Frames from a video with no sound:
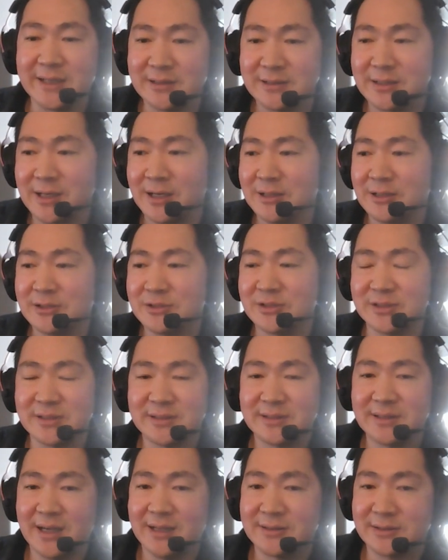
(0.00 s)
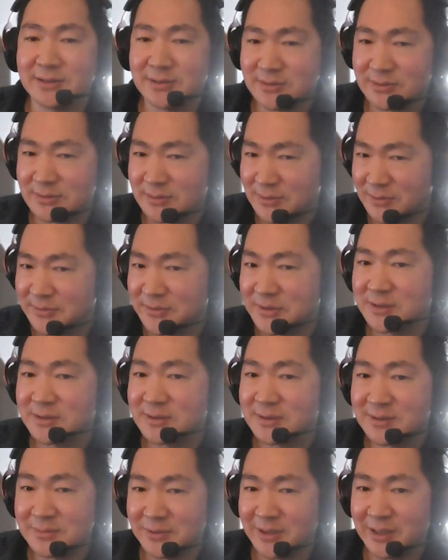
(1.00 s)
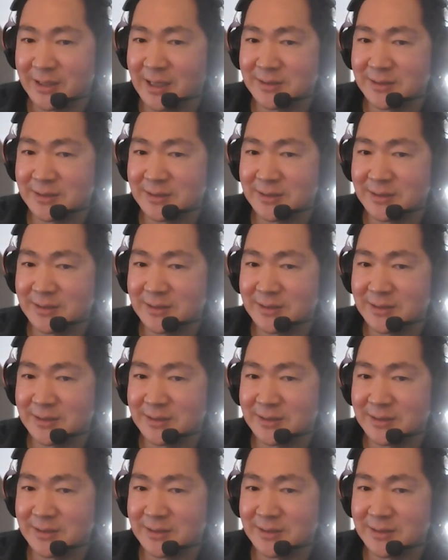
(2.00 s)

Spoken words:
intelligence as a service, right?